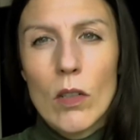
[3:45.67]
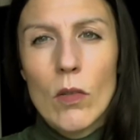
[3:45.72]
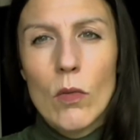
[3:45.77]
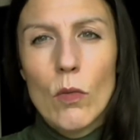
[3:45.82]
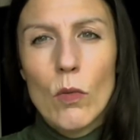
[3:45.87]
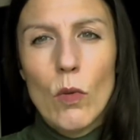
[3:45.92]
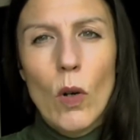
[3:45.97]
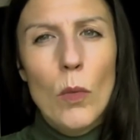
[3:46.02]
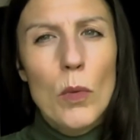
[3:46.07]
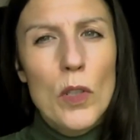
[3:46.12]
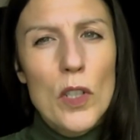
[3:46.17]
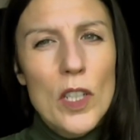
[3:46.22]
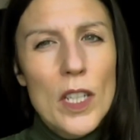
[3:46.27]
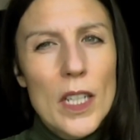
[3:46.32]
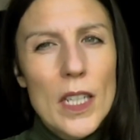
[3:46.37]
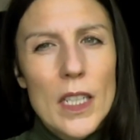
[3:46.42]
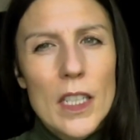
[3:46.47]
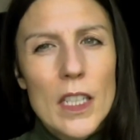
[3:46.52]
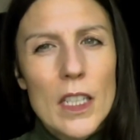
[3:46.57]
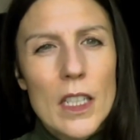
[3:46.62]
What would
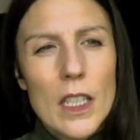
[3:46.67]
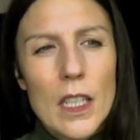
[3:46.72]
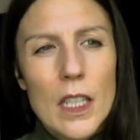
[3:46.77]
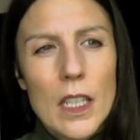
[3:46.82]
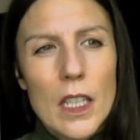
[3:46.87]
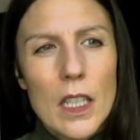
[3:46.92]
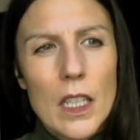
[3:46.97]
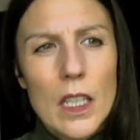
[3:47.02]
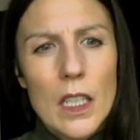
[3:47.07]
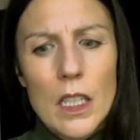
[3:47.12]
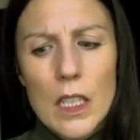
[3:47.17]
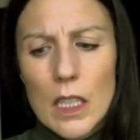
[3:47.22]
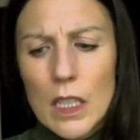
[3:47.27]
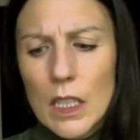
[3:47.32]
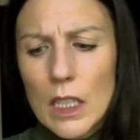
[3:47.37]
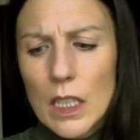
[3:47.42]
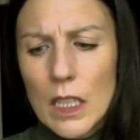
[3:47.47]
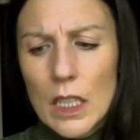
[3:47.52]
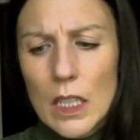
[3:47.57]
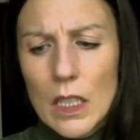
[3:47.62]
she.
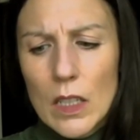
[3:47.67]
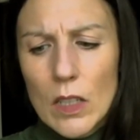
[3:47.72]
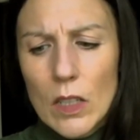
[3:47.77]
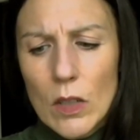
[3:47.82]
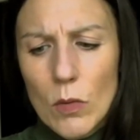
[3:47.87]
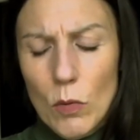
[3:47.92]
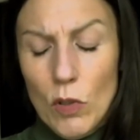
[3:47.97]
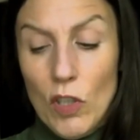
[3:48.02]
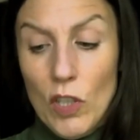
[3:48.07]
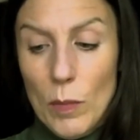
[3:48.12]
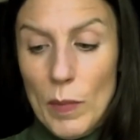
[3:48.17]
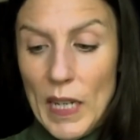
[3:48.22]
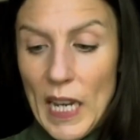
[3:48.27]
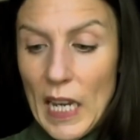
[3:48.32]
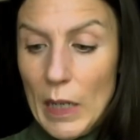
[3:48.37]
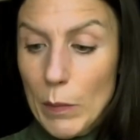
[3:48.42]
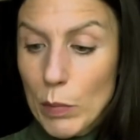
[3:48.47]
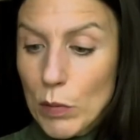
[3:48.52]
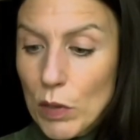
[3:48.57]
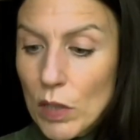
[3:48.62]
Would she be
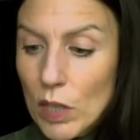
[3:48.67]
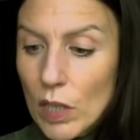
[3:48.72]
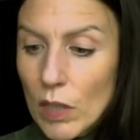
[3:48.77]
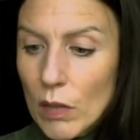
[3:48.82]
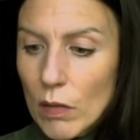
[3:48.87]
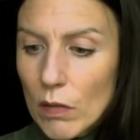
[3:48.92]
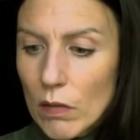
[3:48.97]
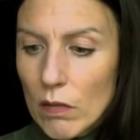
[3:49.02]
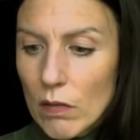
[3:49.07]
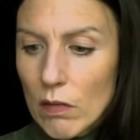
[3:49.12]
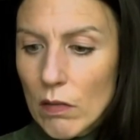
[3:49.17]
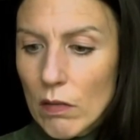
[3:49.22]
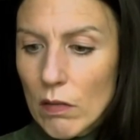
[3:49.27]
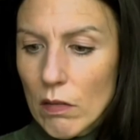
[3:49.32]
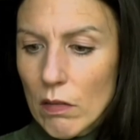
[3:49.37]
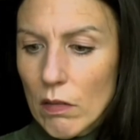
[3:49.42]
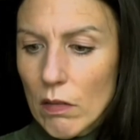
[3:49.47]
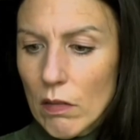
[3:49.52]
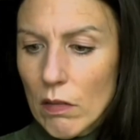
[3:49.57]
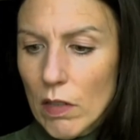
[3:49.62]
able to?
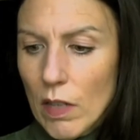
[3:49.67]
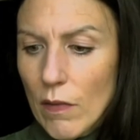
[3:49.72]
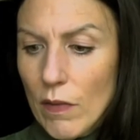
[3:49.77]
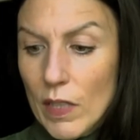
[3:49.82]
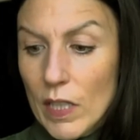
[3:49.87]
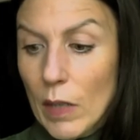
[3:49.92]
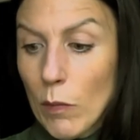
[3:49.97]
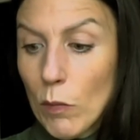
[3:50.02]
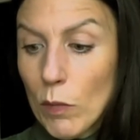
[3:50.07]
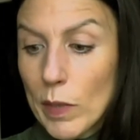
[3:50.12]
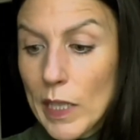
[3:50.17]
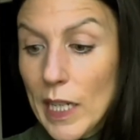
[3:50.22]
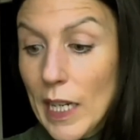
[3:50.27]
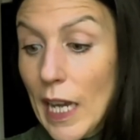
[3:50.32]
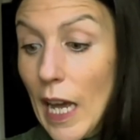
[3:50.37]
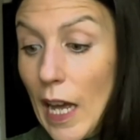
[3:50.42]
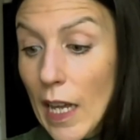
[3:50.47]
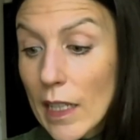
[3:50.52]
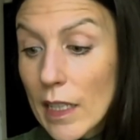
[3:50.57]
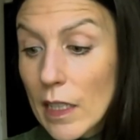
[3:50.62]
If somebody
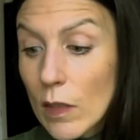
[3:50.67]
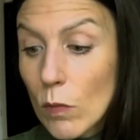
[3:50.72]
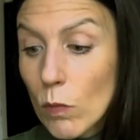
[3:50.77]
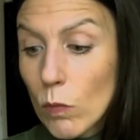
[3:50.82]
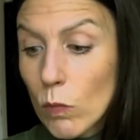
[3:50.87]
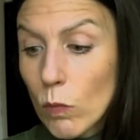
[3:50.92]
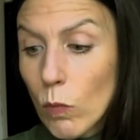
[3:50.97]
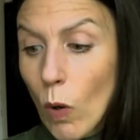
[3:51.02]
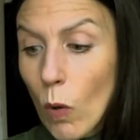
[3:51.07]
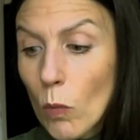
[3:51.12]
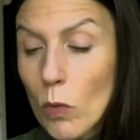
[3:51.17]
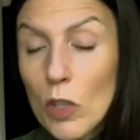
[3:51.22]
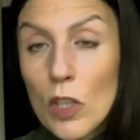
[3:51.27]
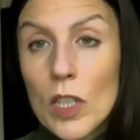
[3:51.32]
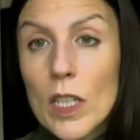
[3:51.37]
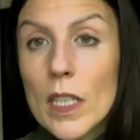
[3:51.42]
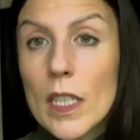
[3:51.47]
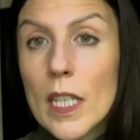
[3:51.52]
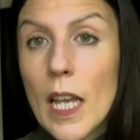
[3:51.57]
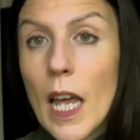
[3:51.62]
asked, what would
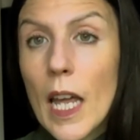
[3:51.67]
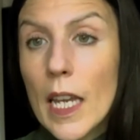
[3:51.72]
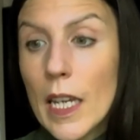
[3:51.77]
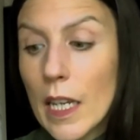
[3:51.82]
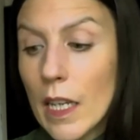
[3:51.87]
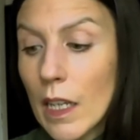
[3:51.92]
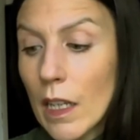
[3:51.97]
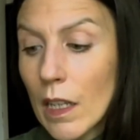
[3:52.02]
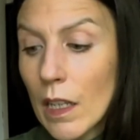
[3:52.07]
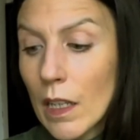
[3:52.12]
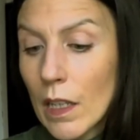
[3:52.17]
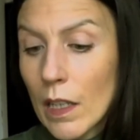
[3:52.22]
she say?